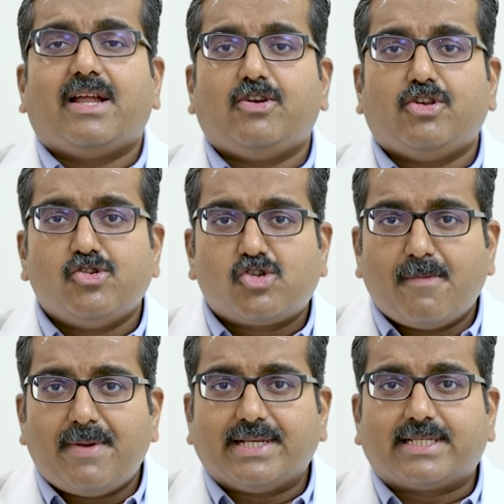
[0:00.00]
Your
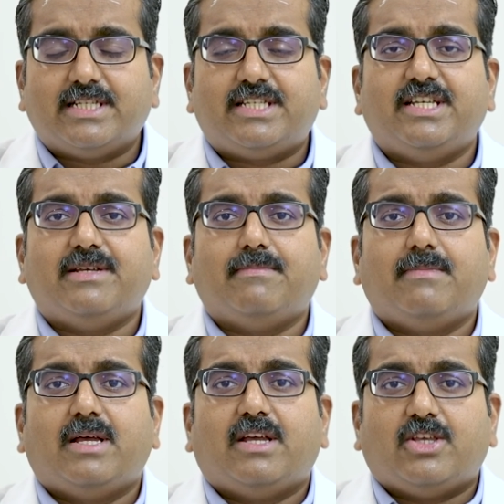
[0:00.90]
nuclear medicine
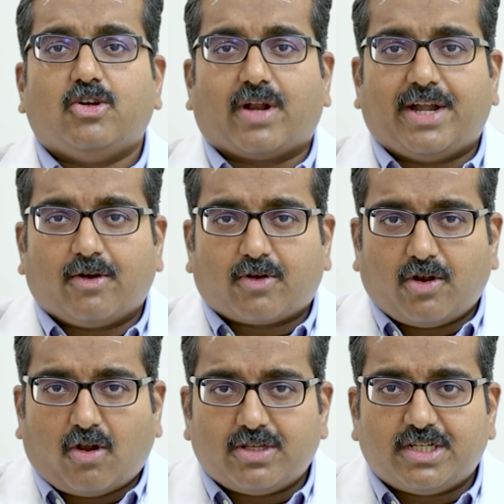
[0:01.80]
team, your
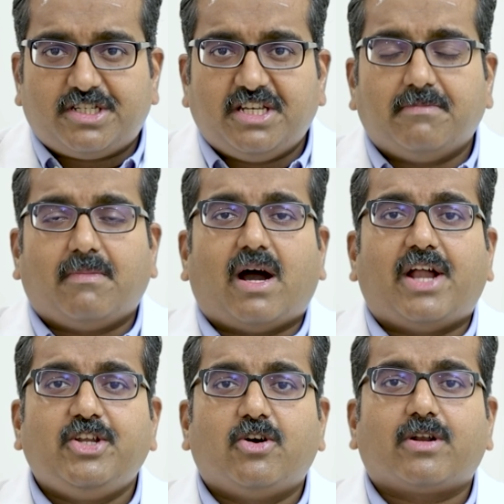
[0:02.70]
endocrinology team,
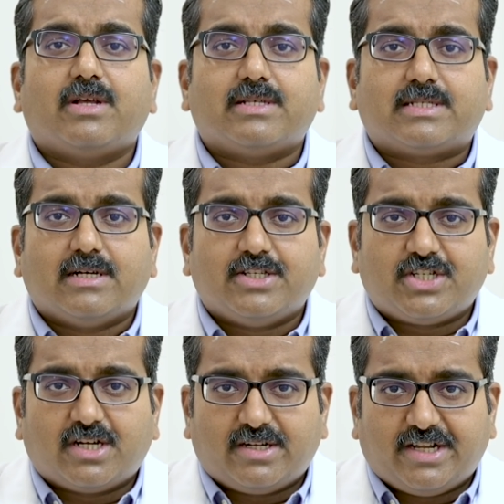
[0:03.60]
and your
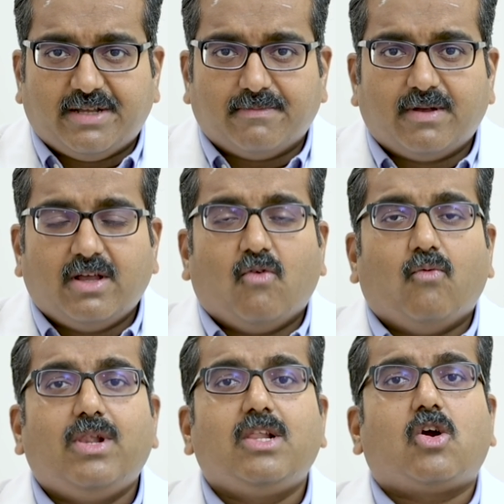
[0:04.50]
surgical team
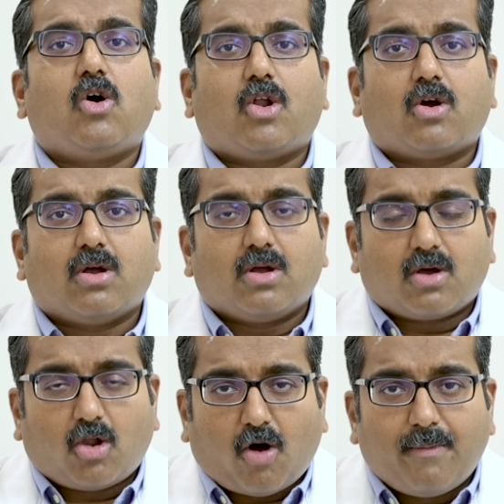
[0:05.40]
will
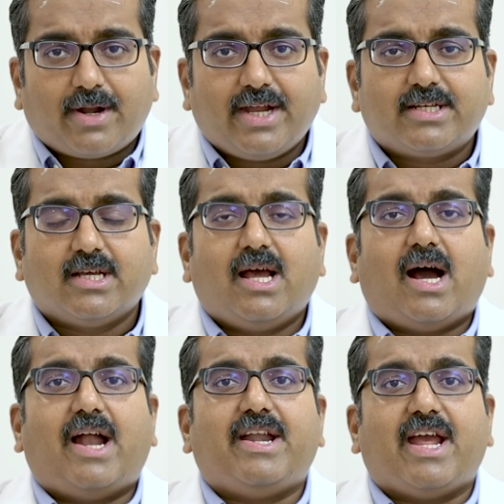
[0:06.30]
collaborate
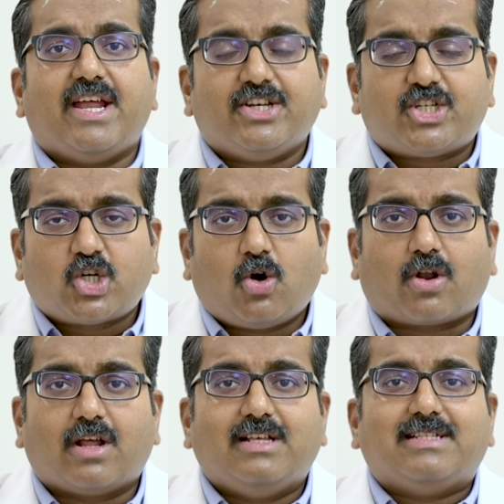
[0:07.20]
and
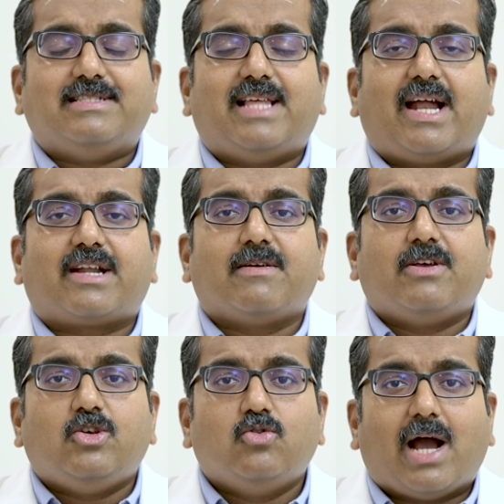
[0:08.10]
ensure that
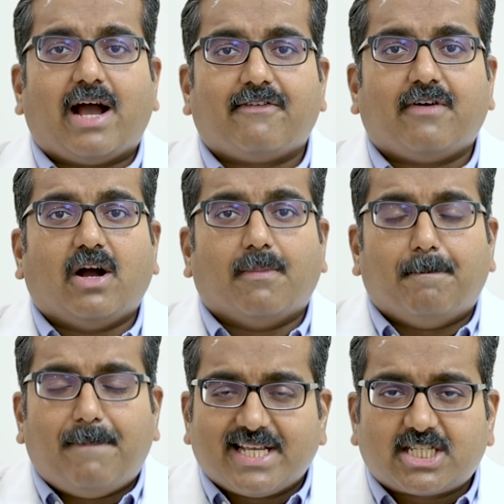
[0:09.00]
you have a
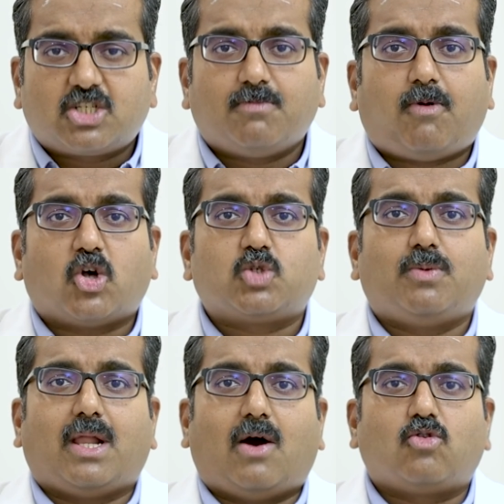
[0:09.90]
best
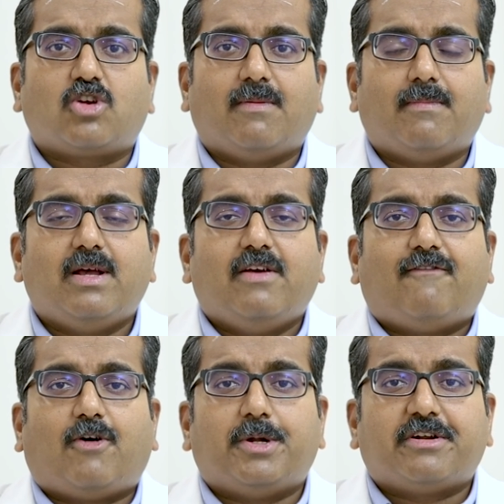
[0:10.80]
possible outcome
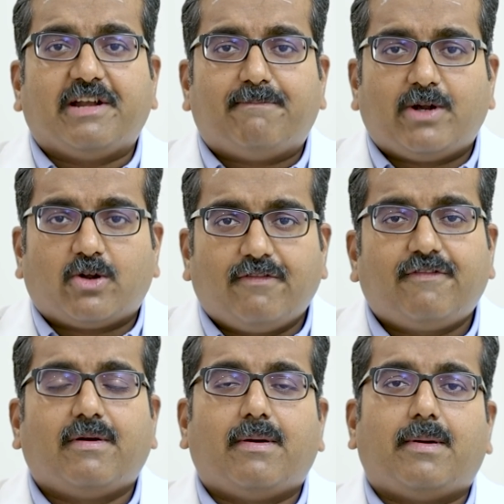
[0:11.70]
for the treatment of
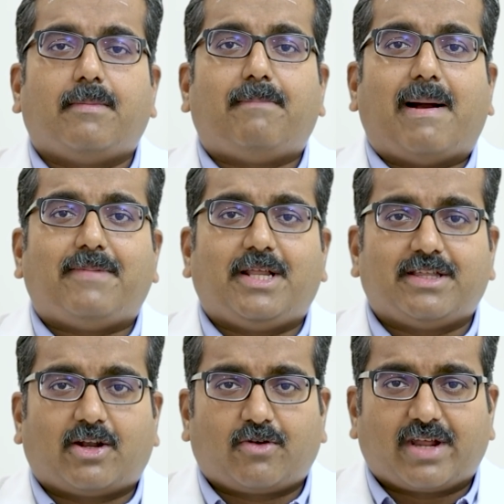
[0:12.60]
papillary
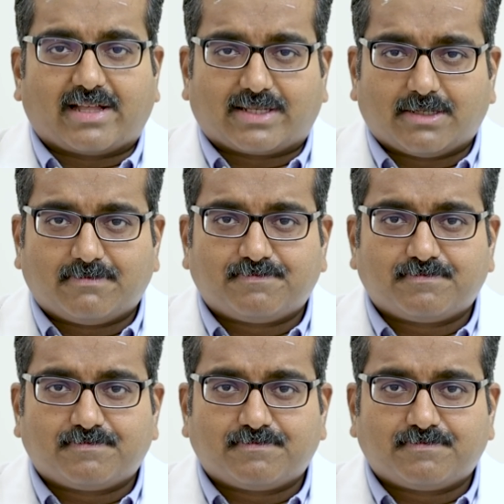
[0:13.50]
thyroid cancer.